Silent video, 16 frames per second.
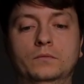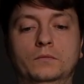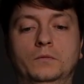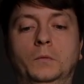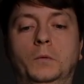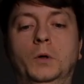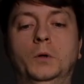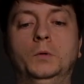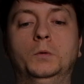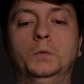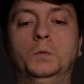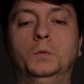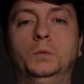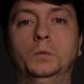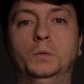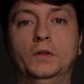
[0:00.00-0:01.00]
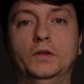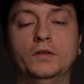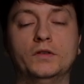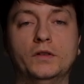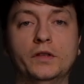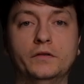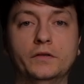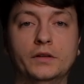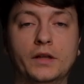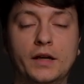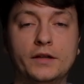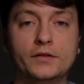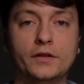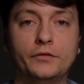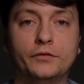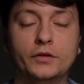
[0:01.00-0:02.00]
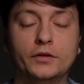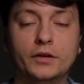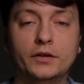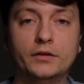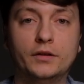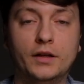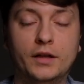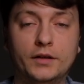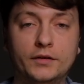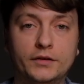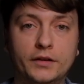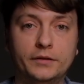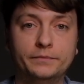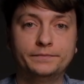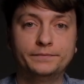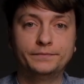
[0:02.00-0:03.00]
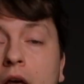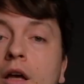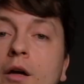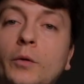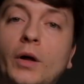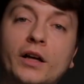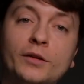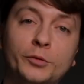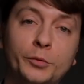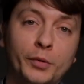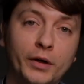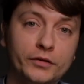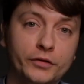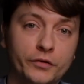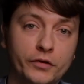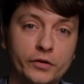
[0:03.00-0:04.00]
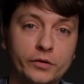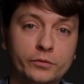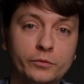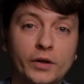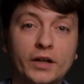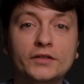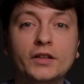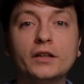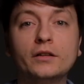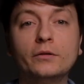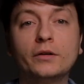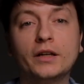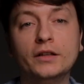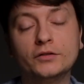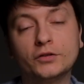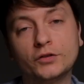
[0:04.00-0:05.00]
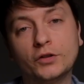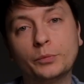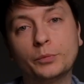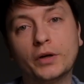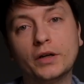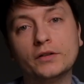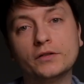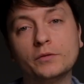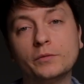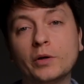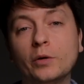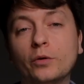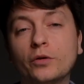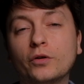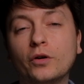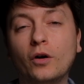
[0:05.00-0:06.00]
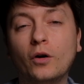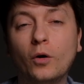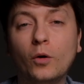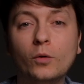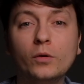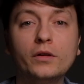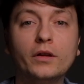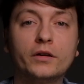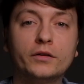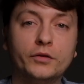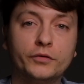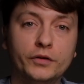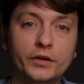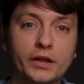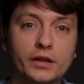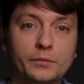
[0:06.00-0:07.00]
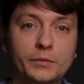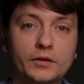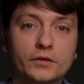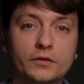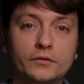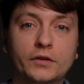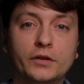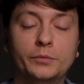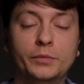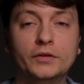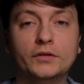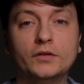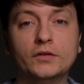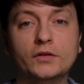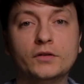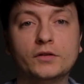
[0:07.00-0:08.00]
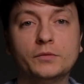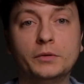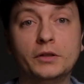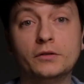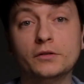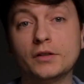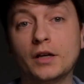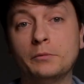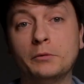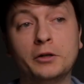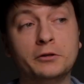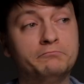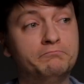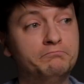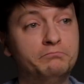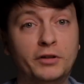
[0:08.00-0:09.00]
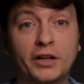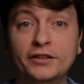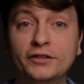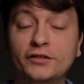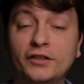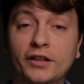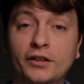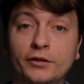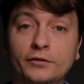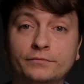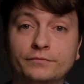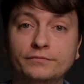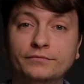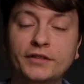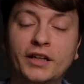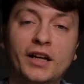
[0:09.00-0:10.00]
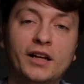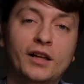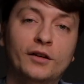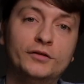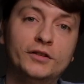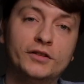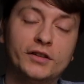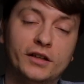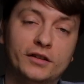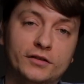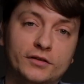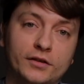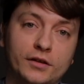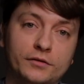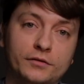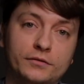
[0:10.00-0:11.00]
Whoa, this is even less effort than the last time. Welcome to Brand Review, where I take a look at interesting brands and we go through a whole lot of different elements of their businesses because I'm a brand designer and I love this kind of stuff.